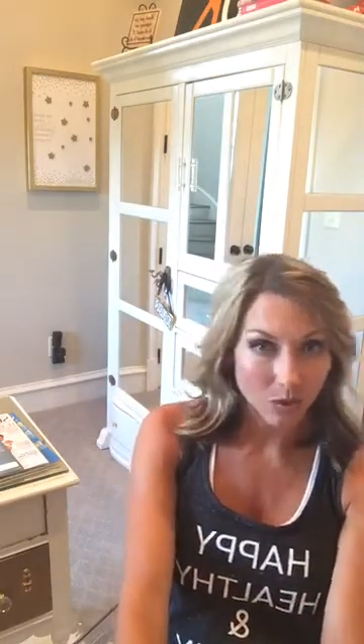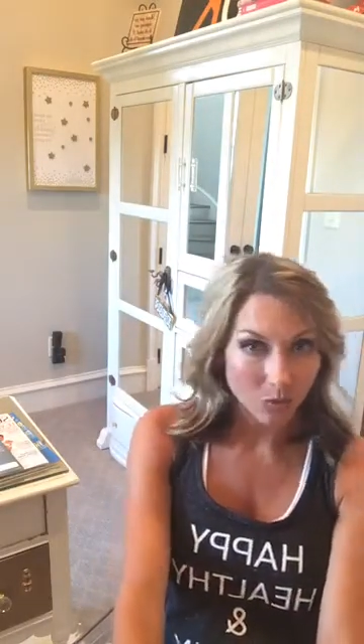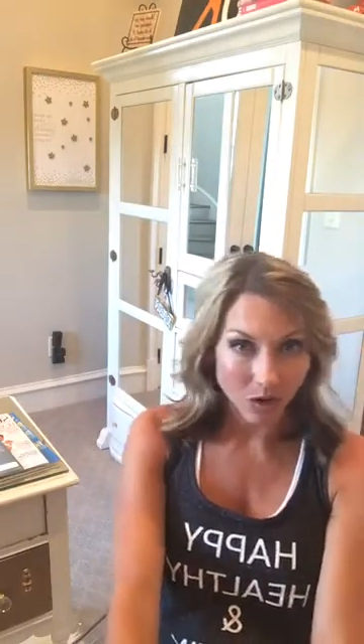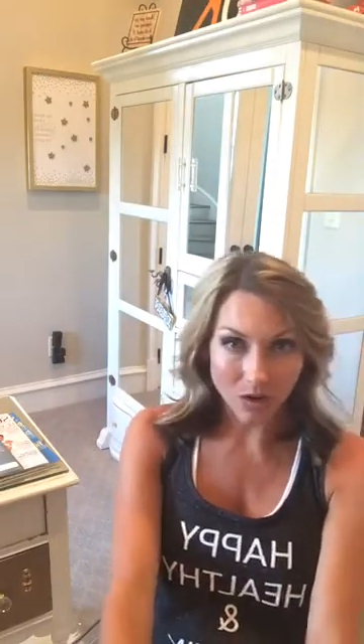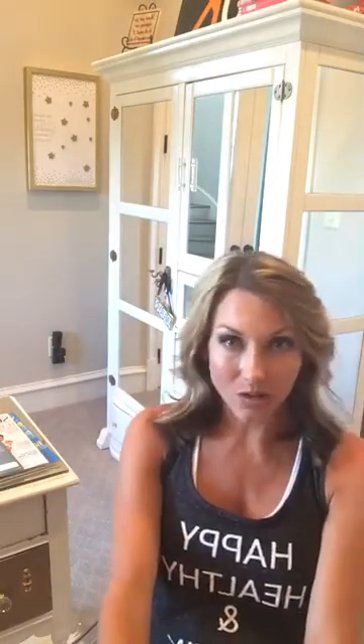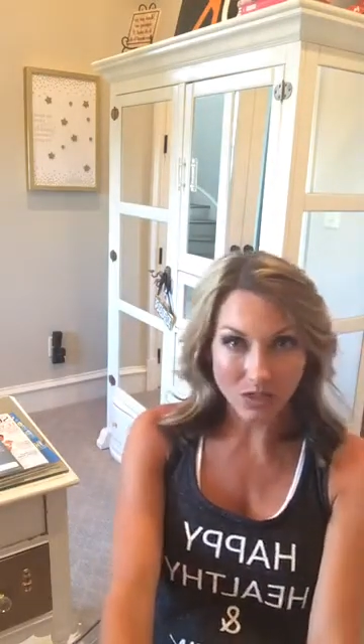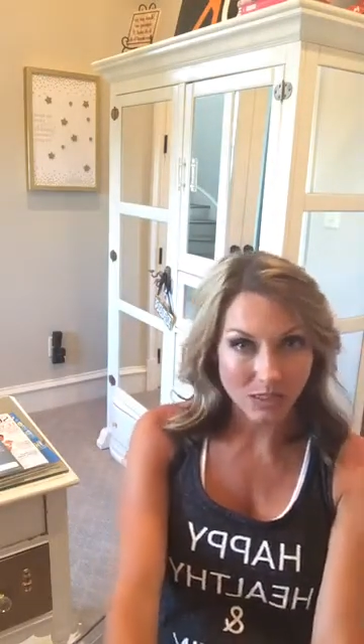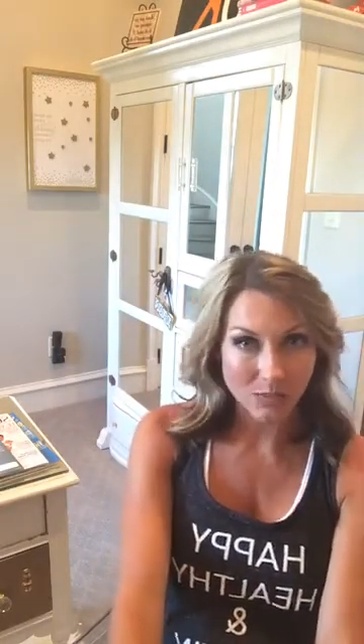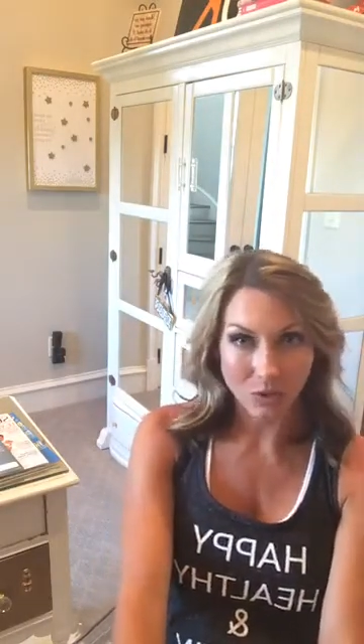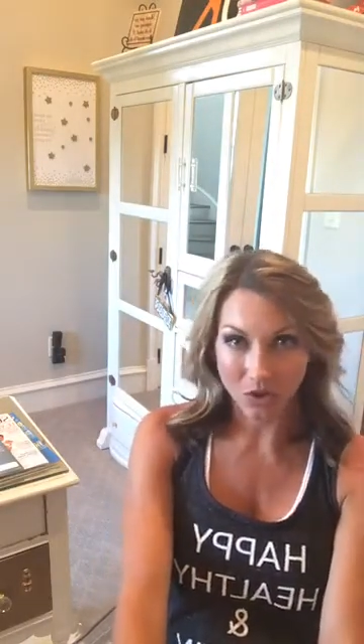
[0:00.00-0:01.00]
a part of
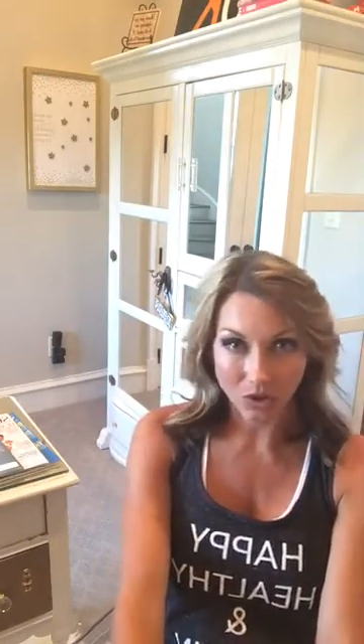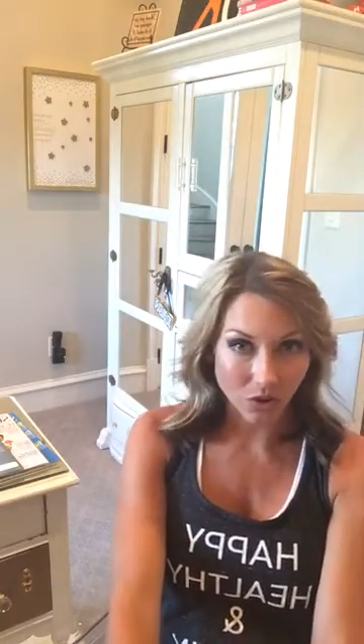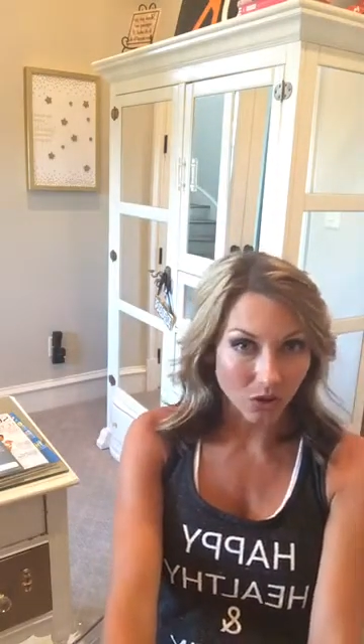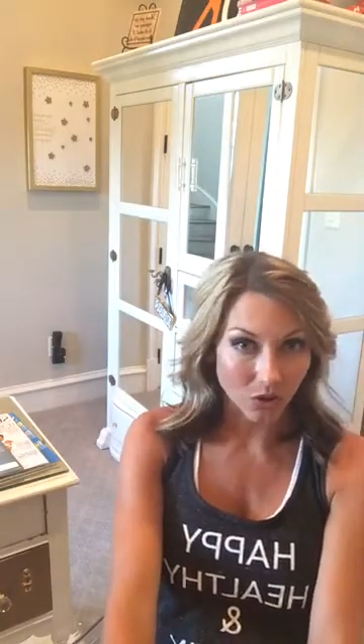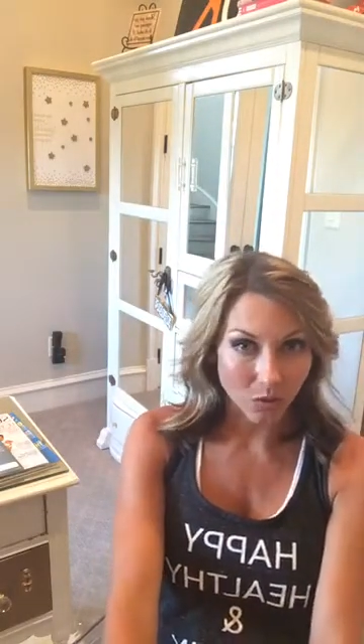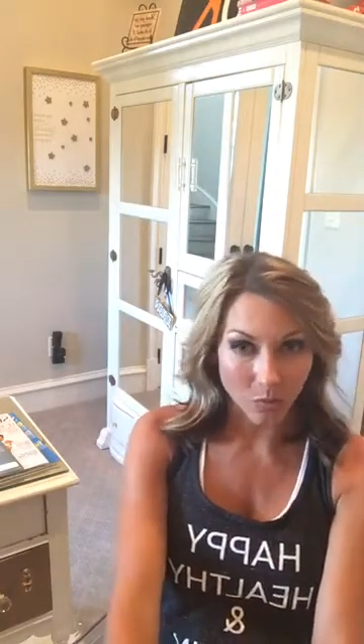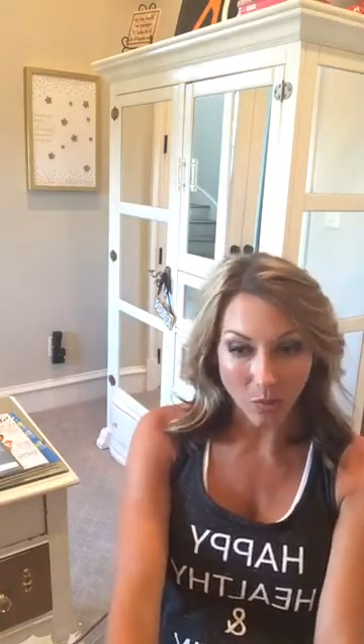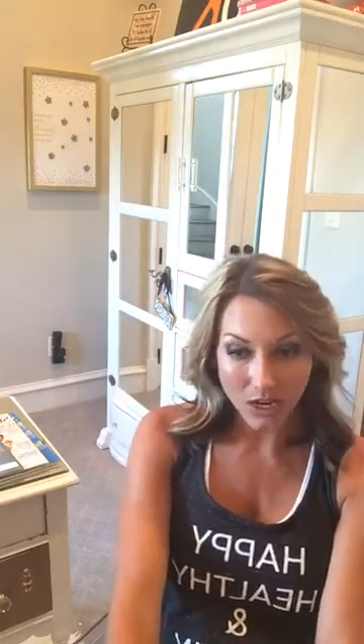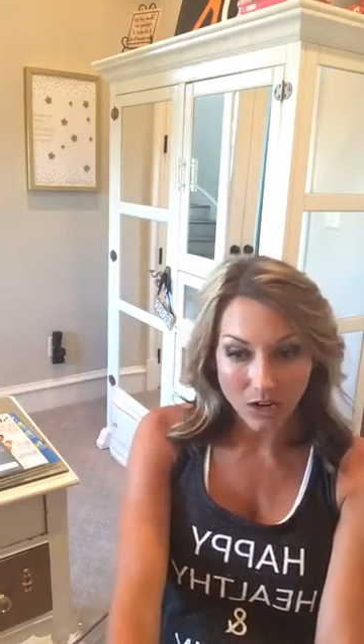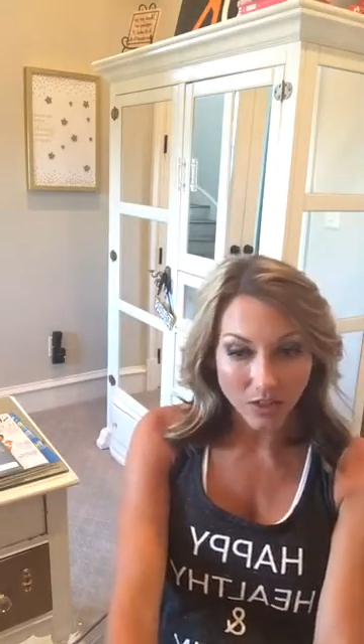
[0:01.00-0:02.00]
this billion-dollar global
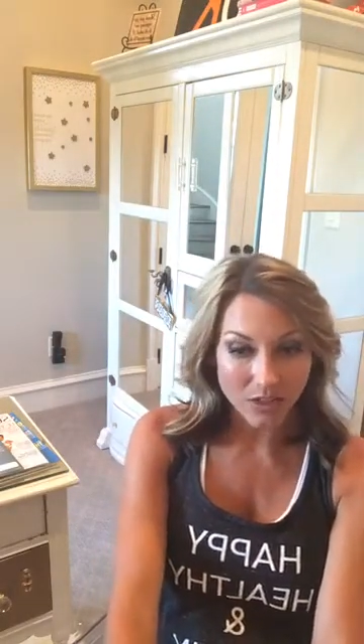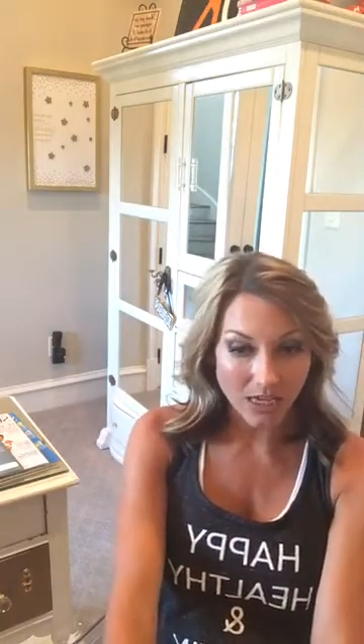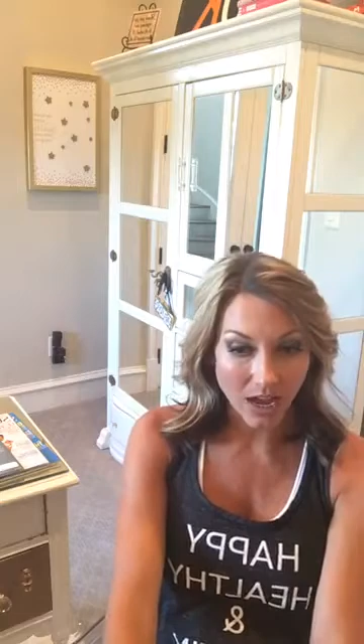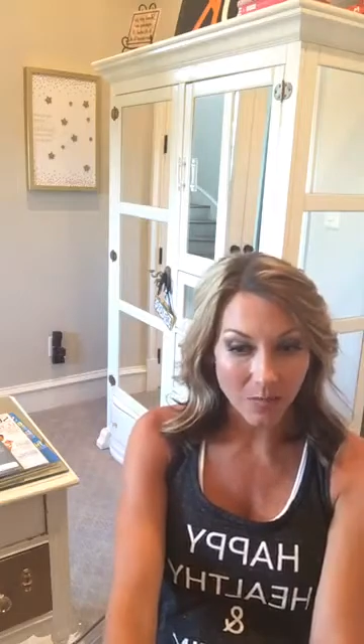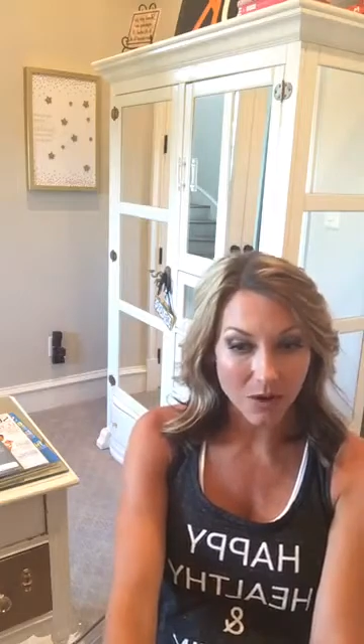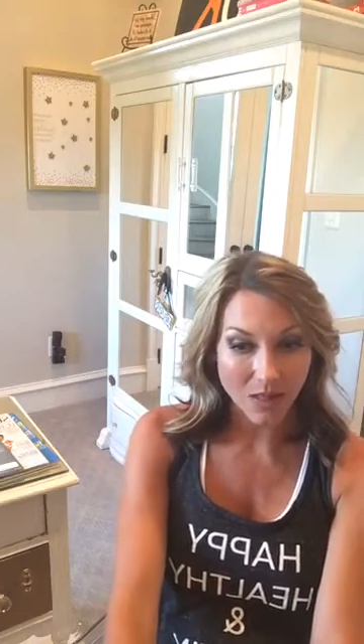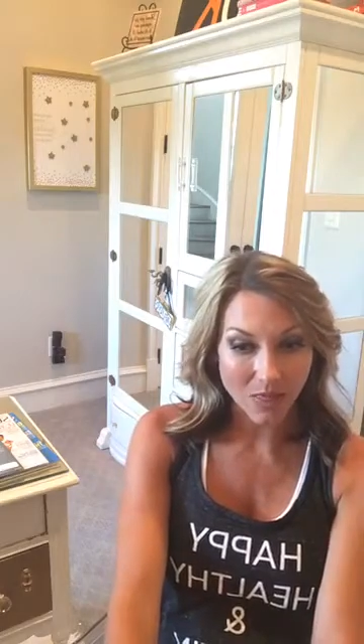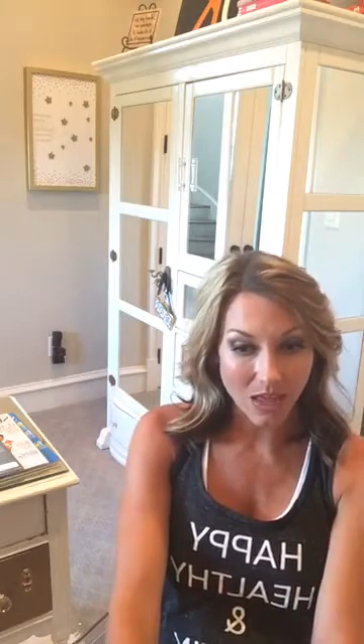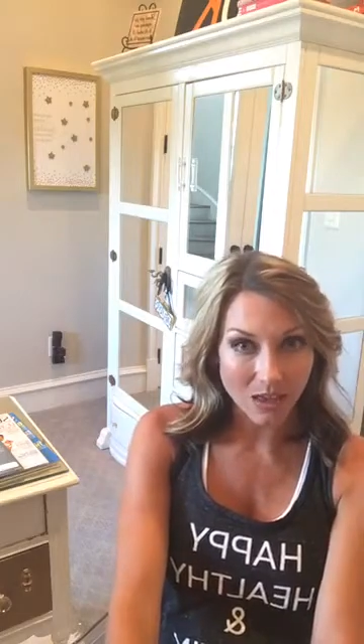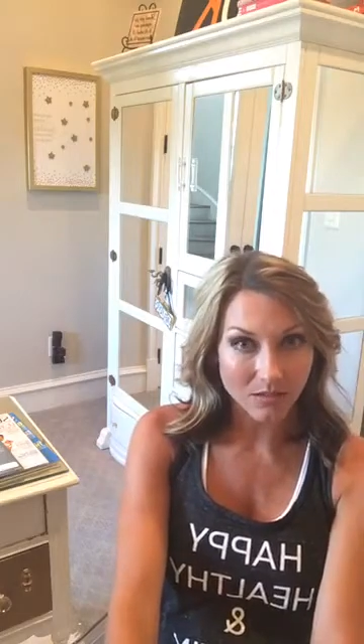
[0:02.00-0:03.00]
brand all the time, but I
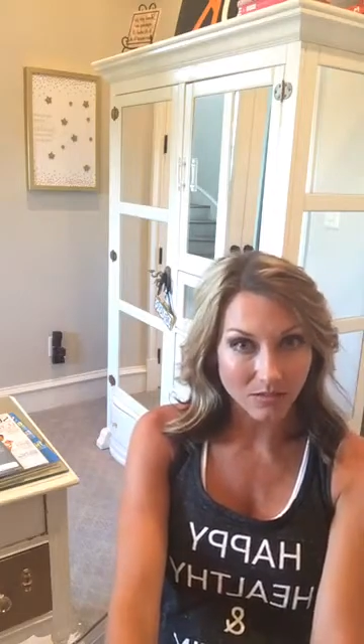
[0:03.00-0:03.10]
think,